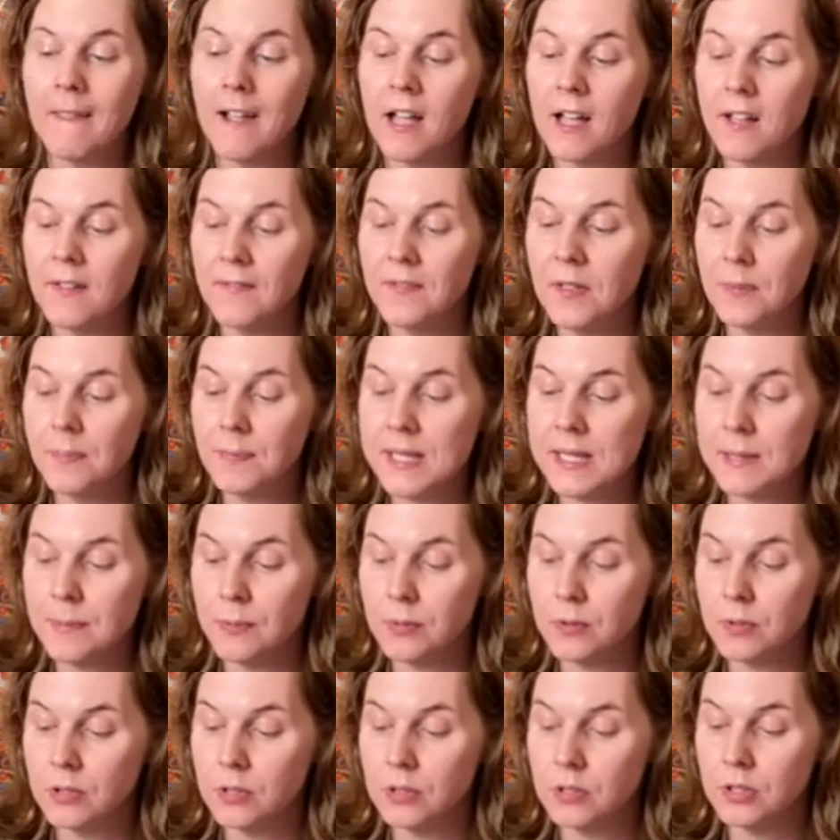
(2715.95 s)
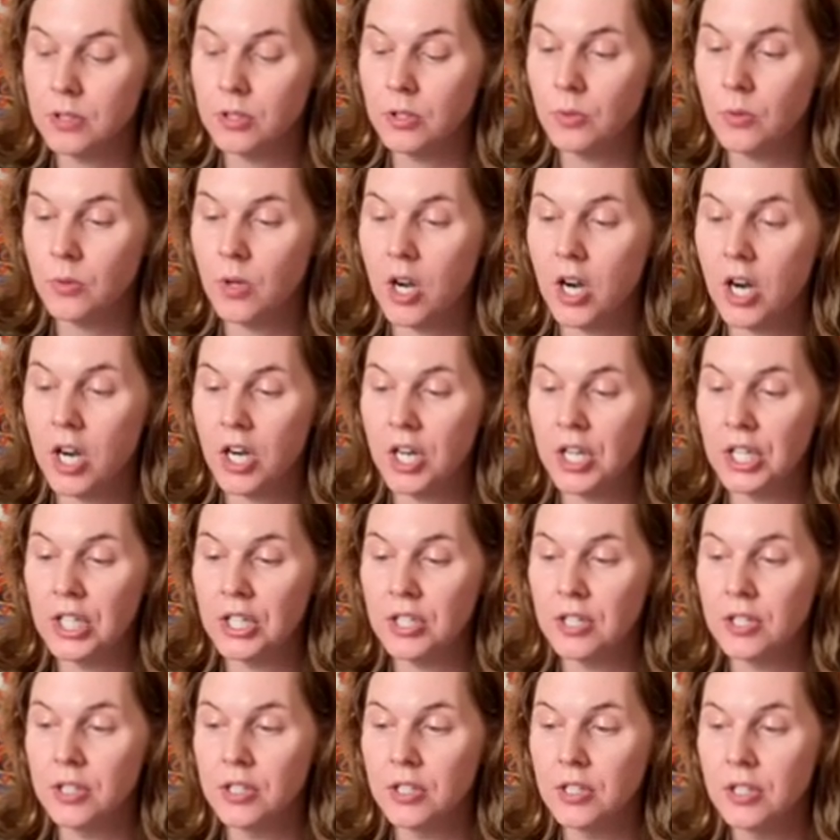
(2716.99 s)
of the people who
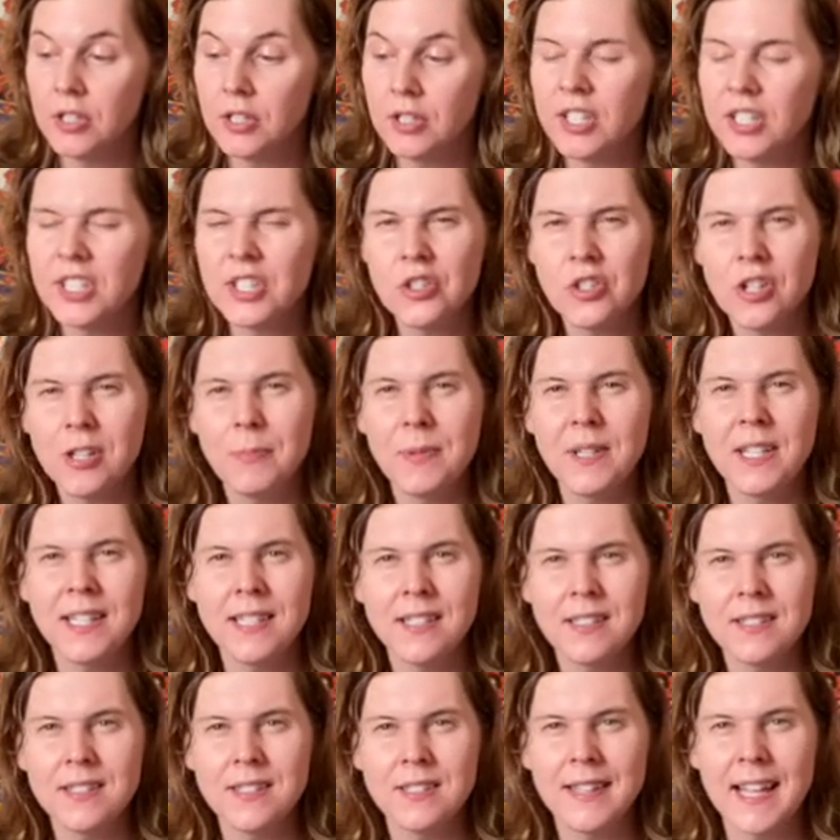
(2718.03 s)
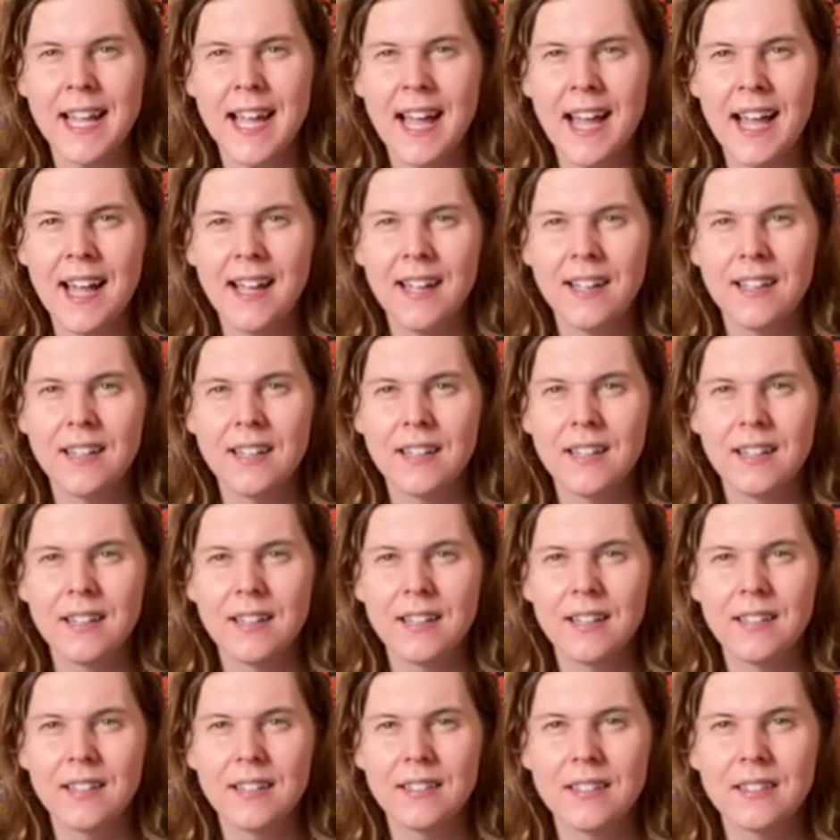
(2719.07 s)
are contributing to that
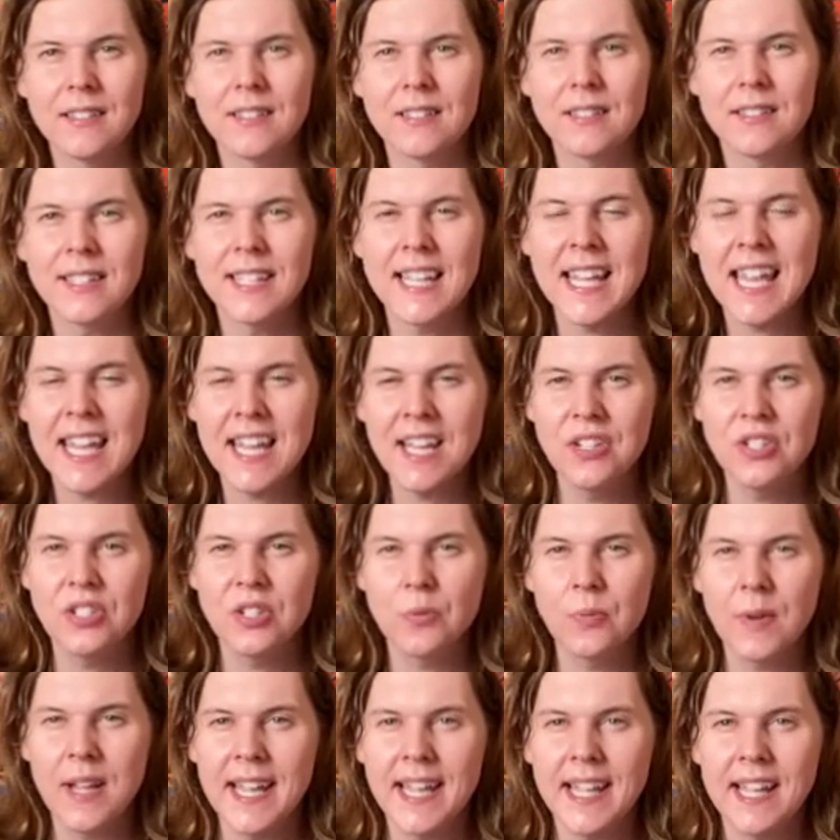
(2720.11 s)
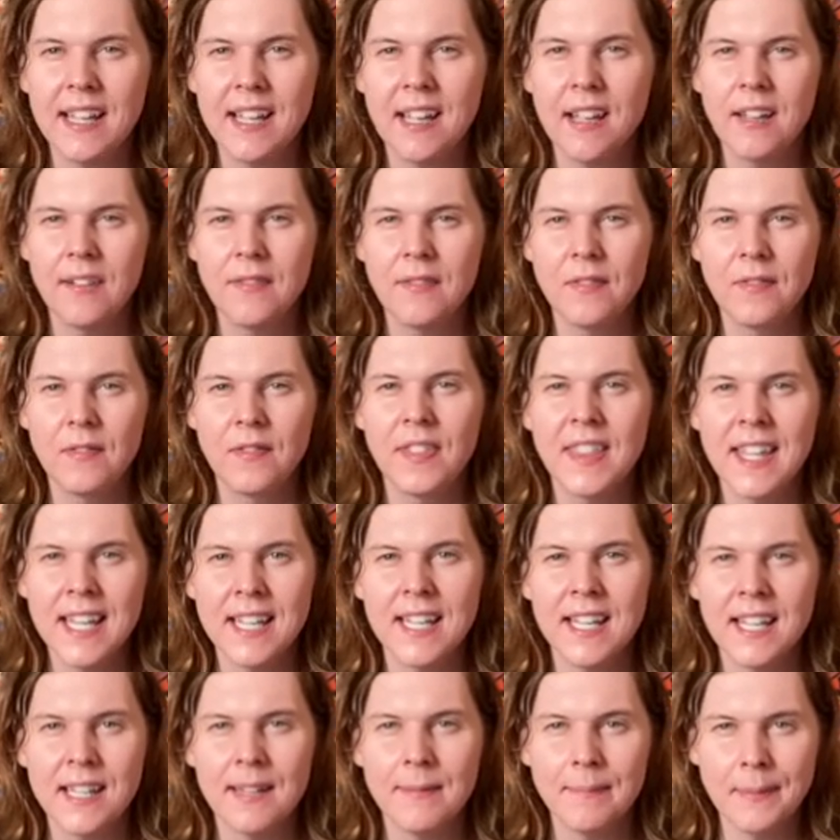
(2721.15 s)
caged way of
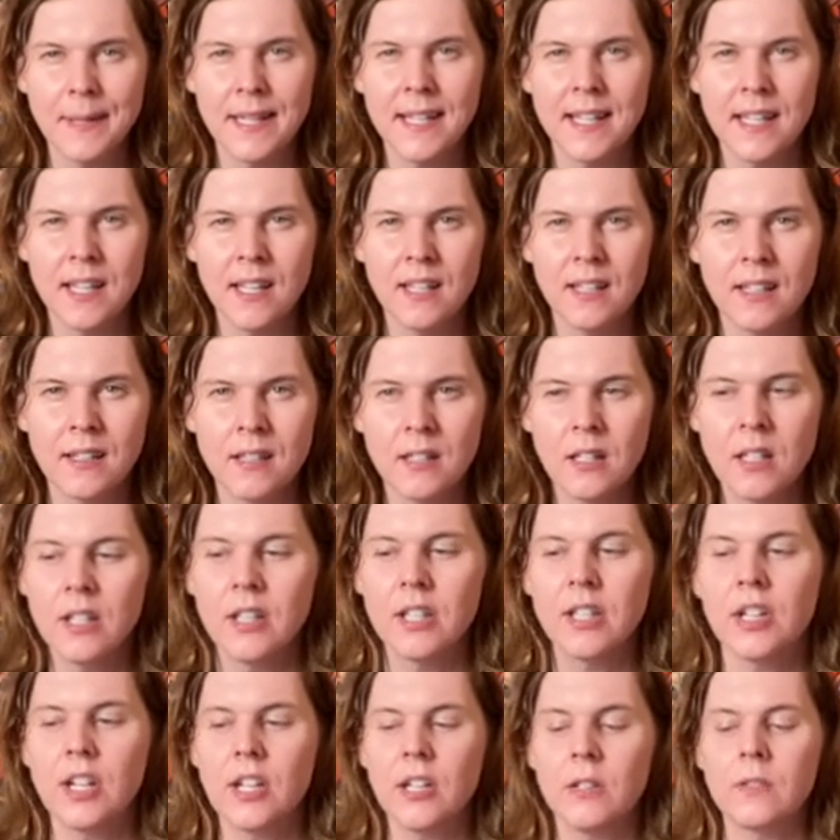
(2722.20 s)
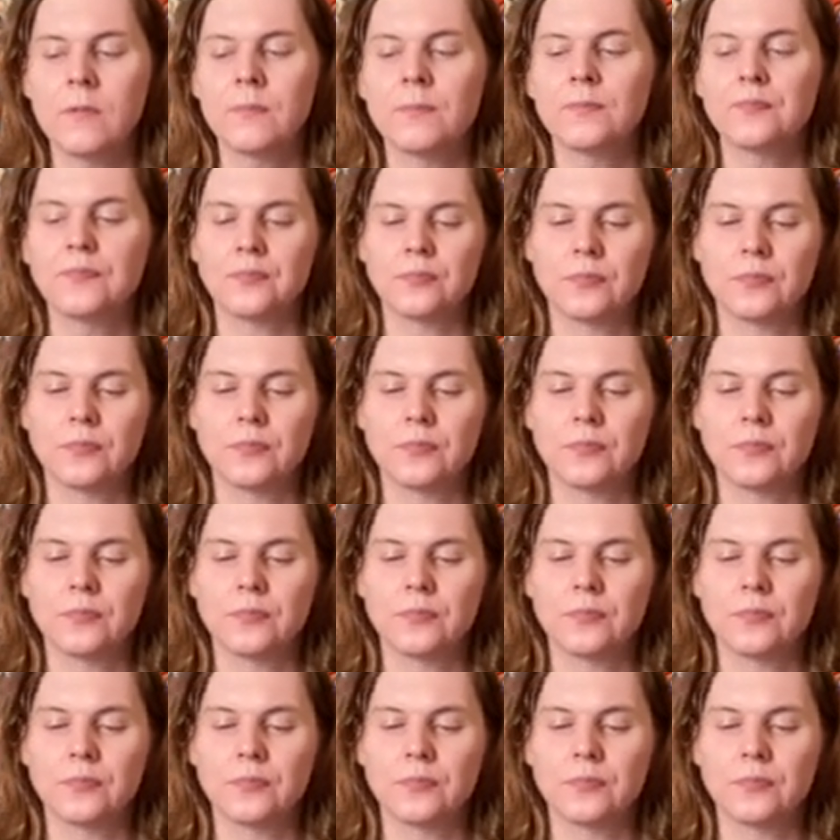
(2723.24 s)
thinking and being, you know?